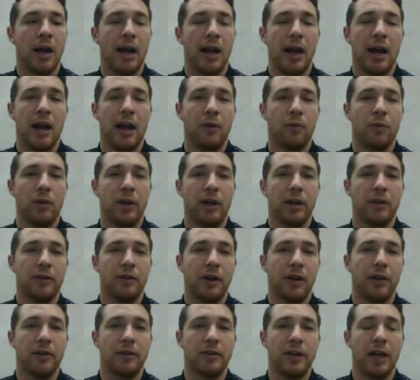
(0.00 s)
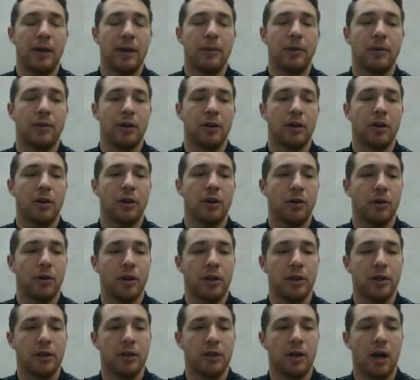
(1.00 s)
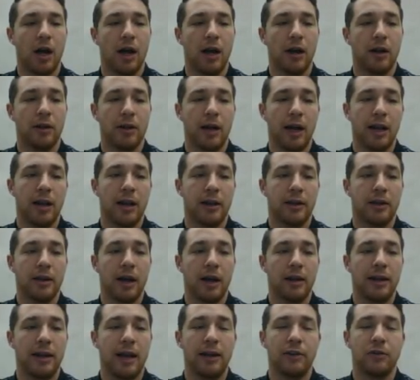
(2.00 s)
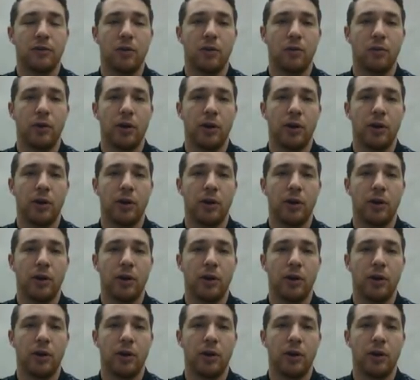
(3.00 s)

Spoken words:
And we can tell the segments are congruent, kind of like that last one.